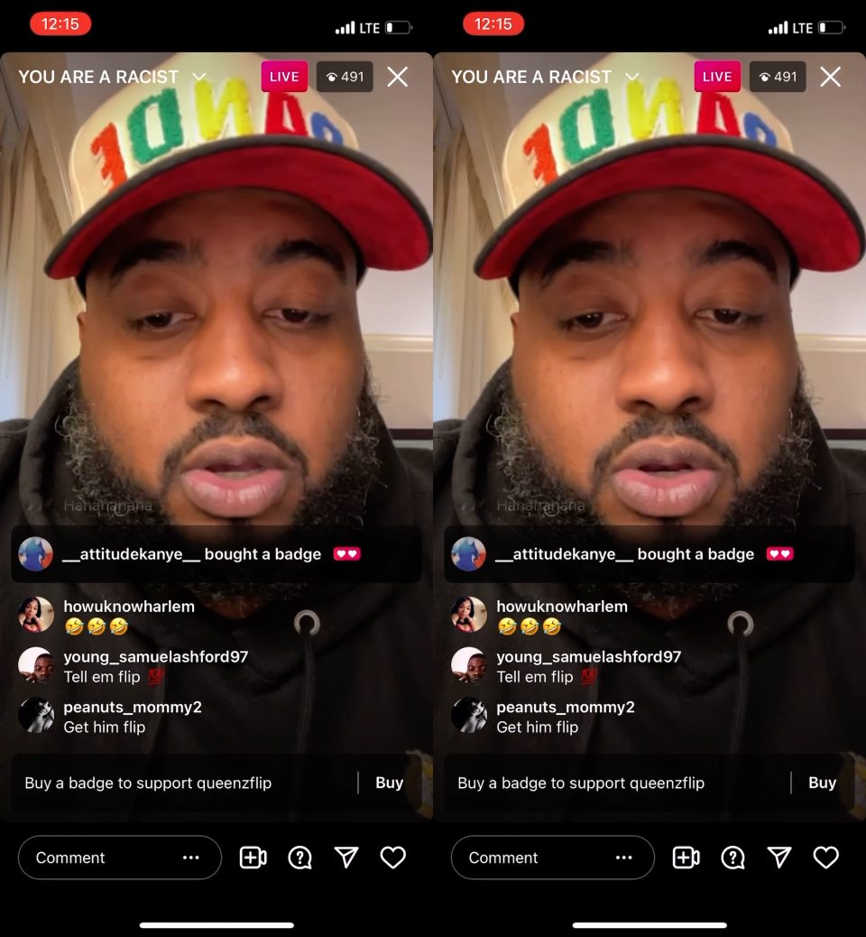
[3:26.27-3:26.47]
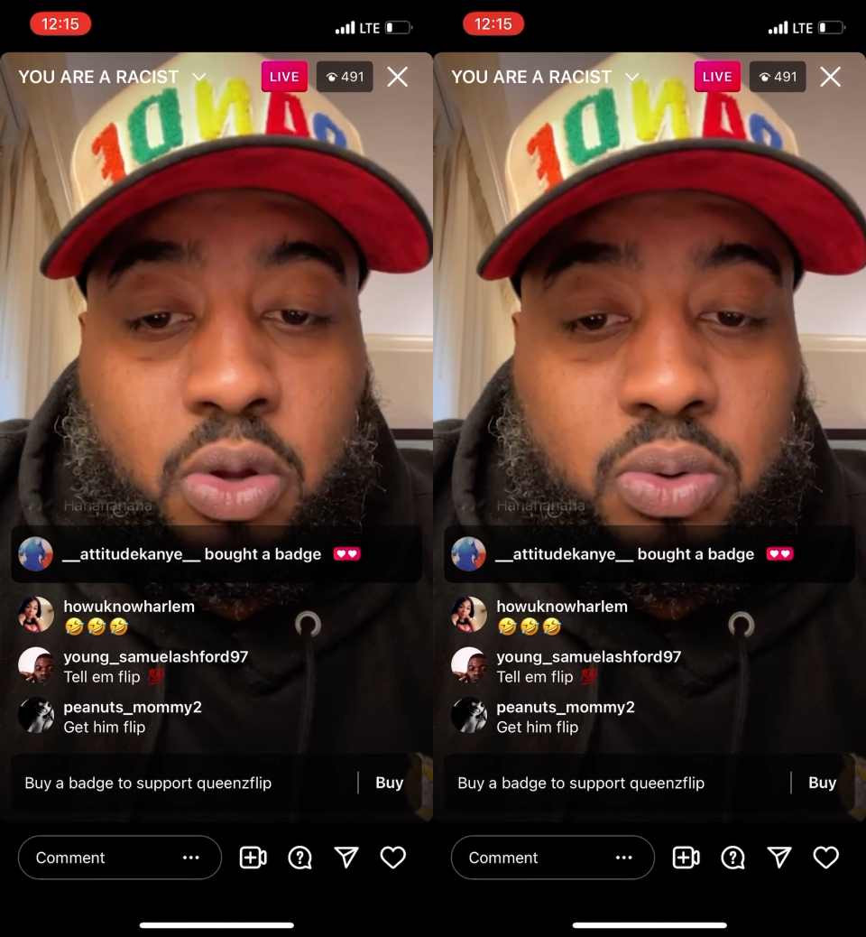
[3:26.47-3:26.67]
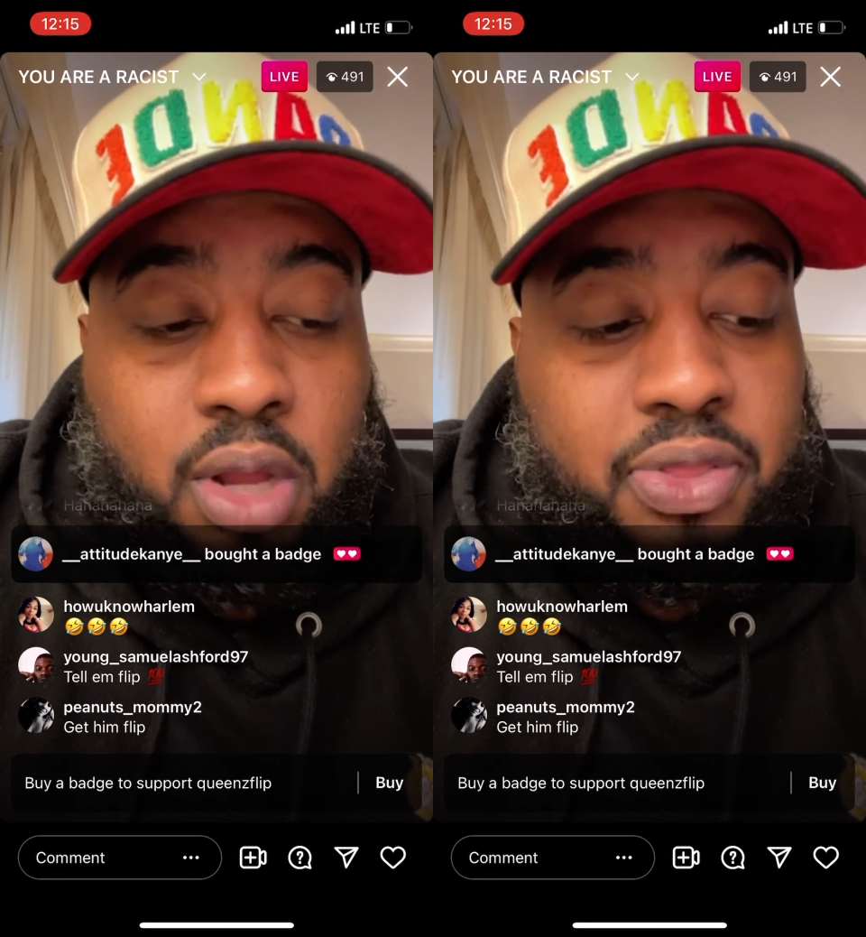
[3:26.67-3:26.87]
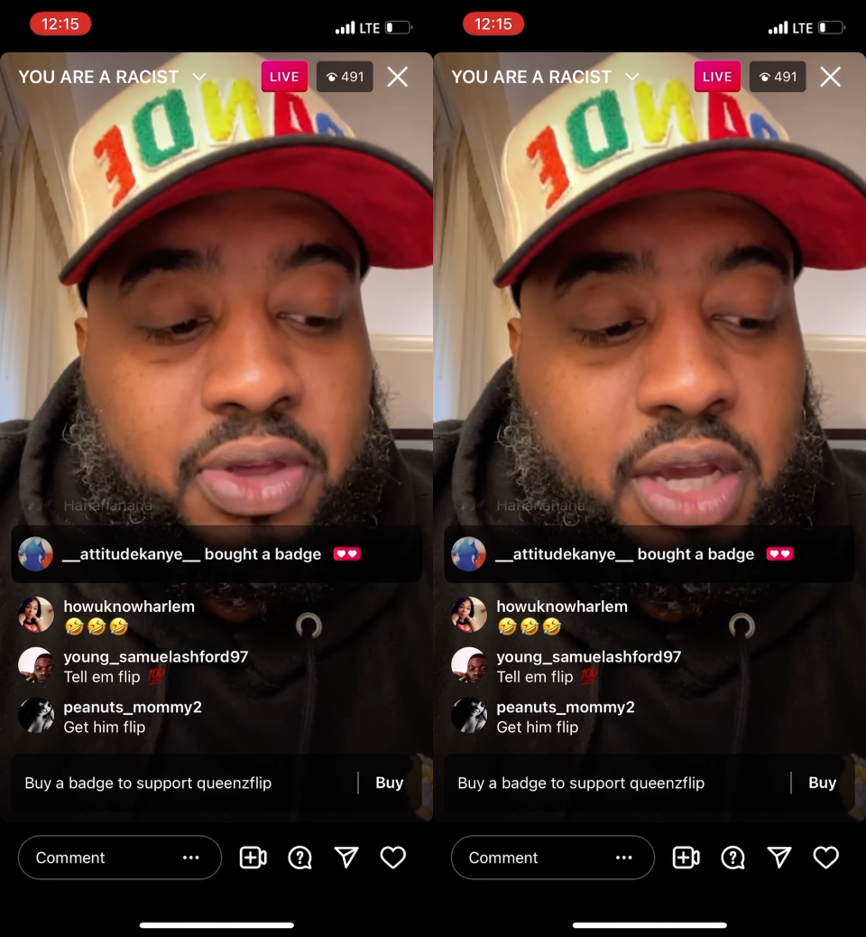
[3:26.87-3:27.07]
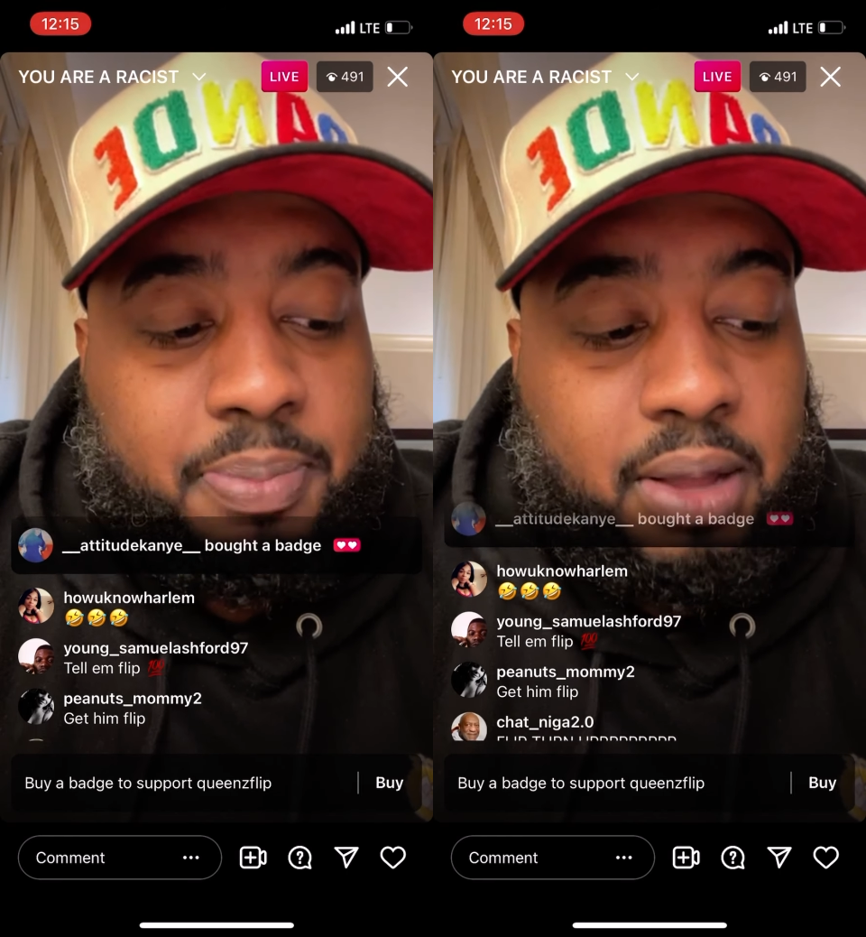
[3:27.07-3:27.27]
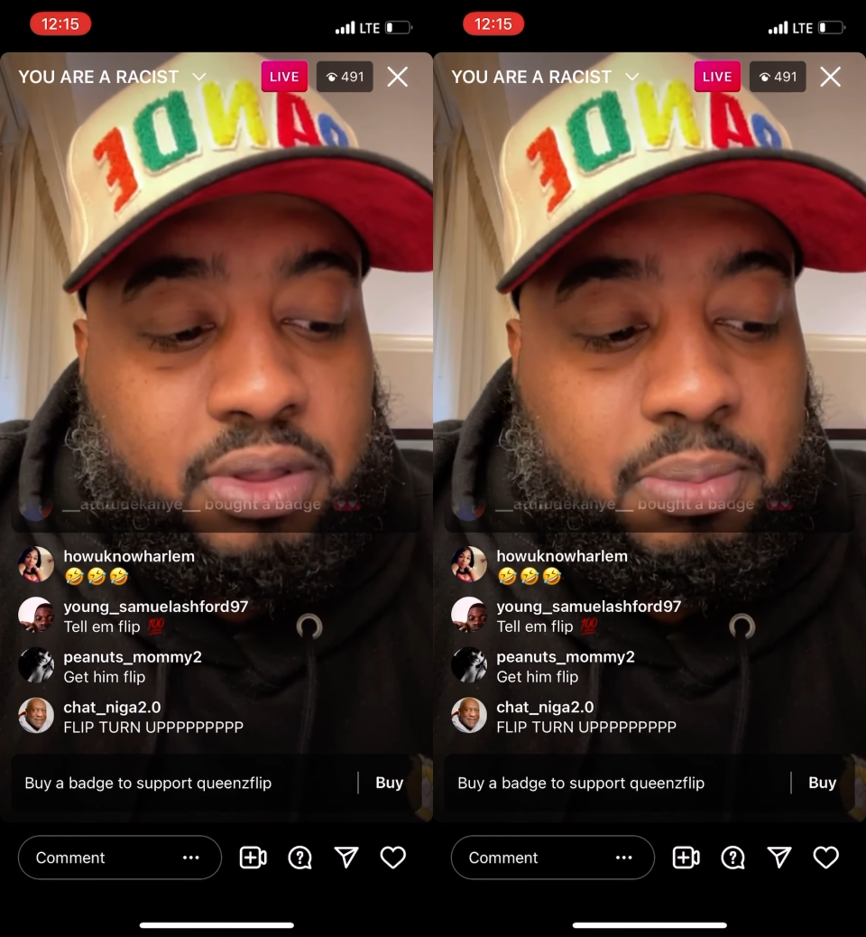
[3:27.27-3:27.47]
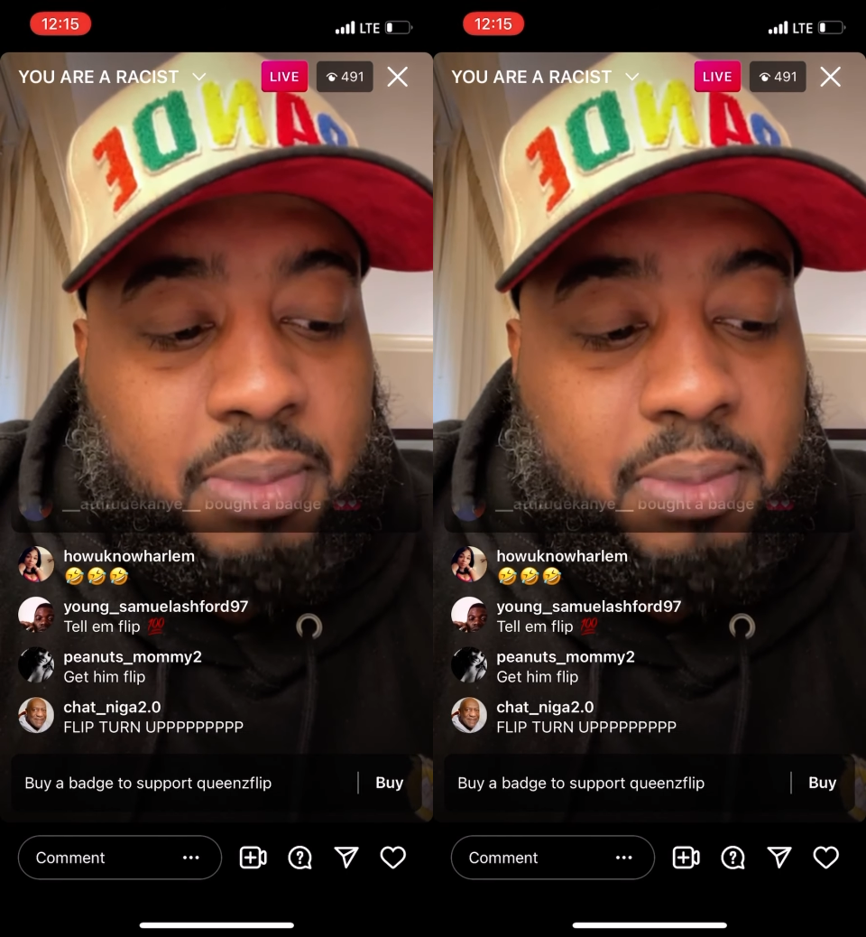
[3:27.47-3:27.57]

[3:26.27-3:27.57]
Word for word: You know nothing about the